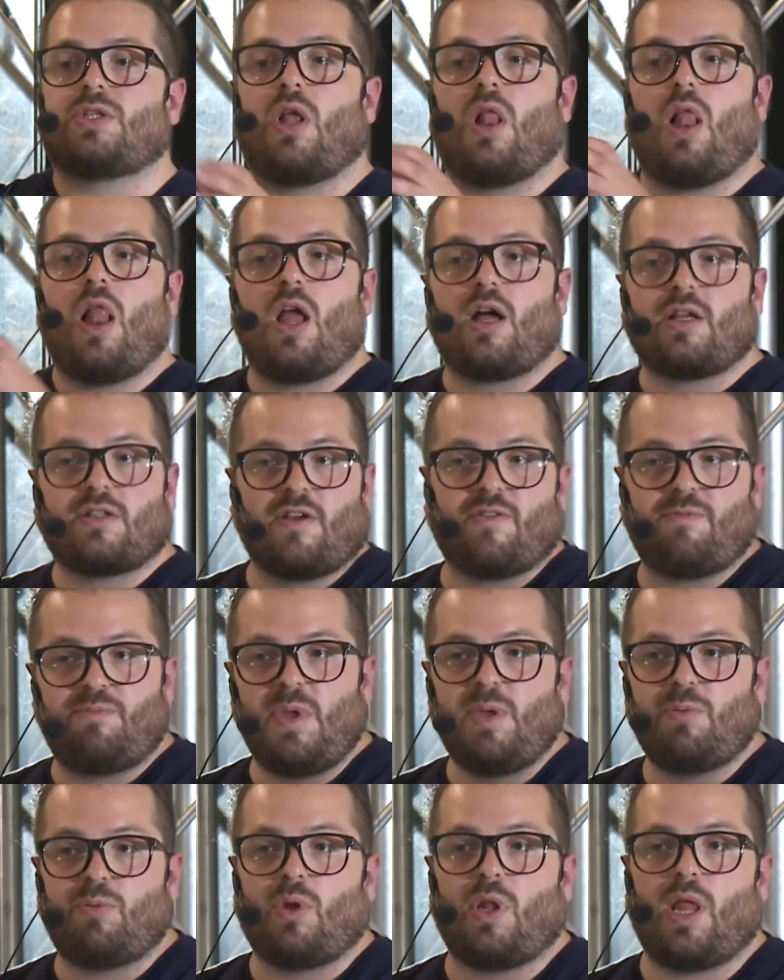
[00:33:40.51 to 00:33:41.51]
a lot of
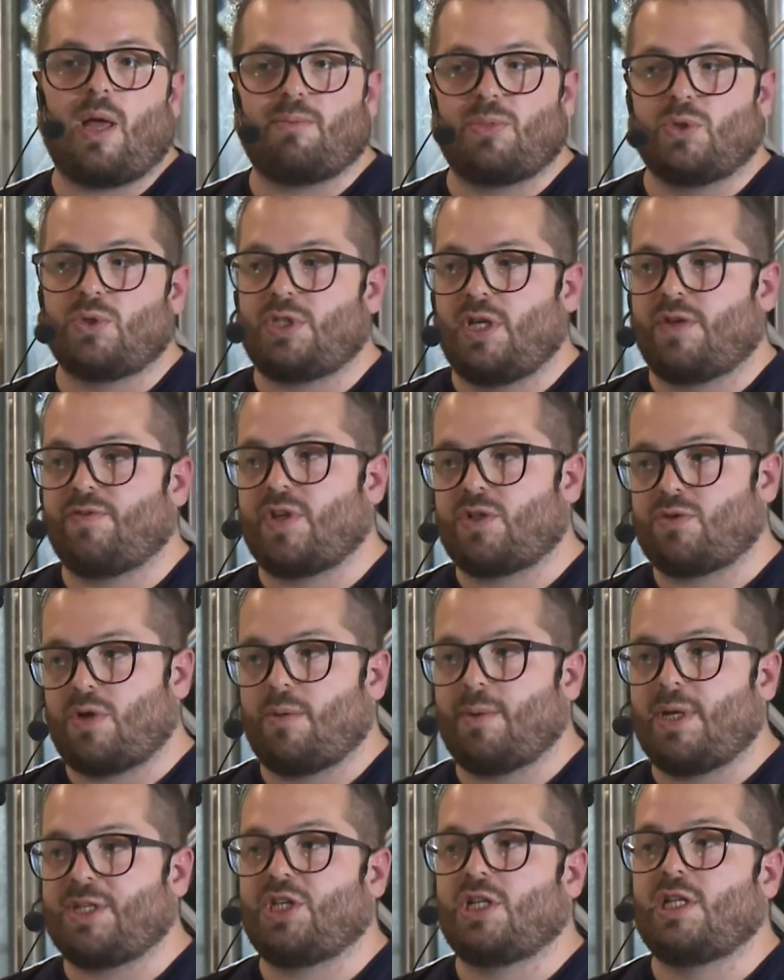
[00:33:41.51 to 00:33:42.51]
people are booting virtual
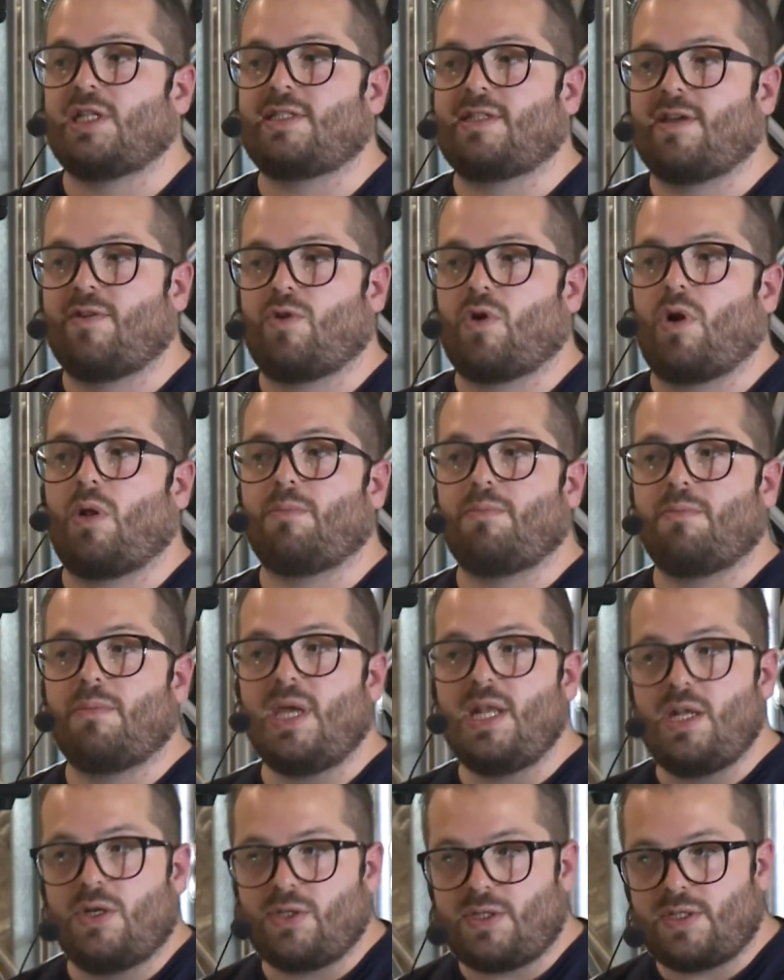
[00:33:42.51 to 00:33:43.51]
machine in several
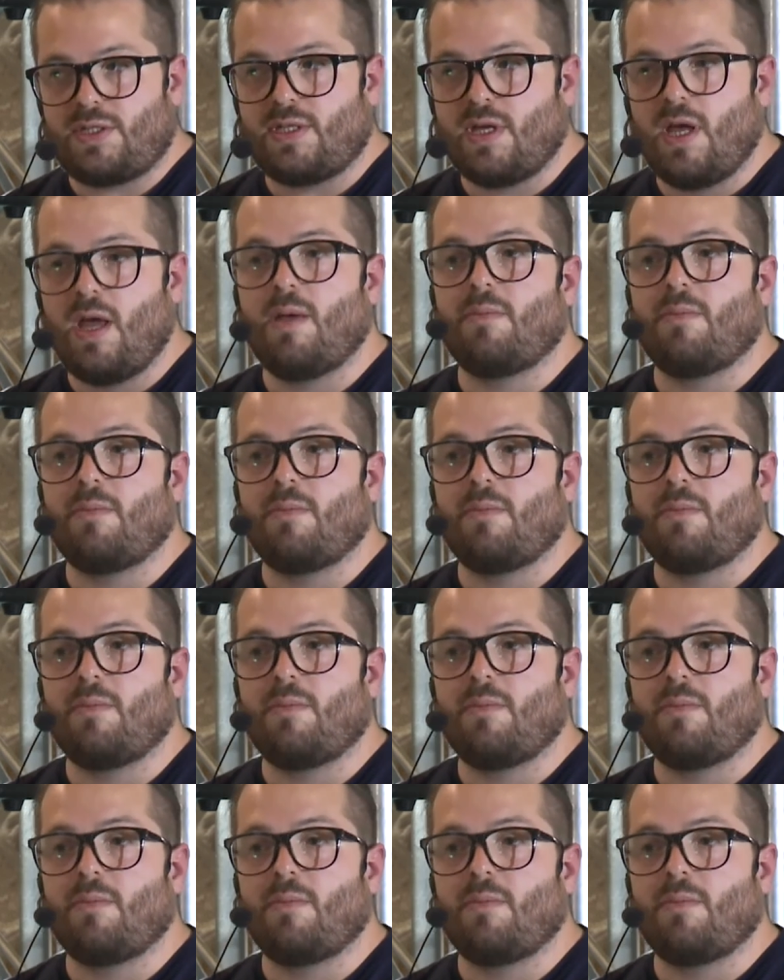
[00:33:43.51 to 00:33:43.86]
minutes,